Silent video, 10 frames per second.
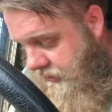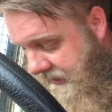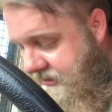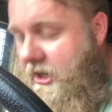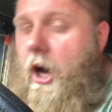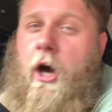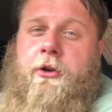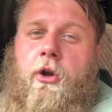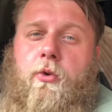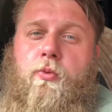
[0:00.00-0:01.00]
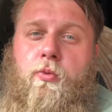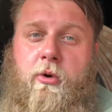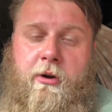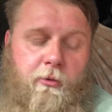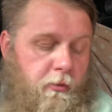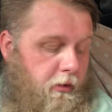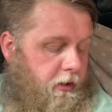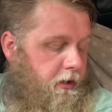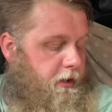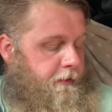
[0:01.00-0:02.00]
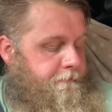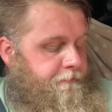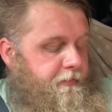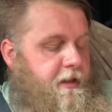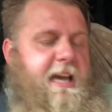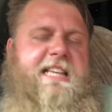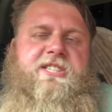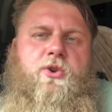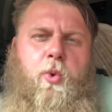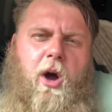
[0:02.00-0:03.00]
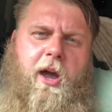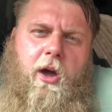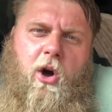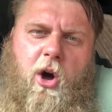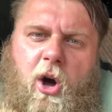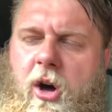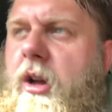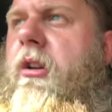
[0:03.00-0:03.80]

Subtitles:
it's unreal. It's quite hot.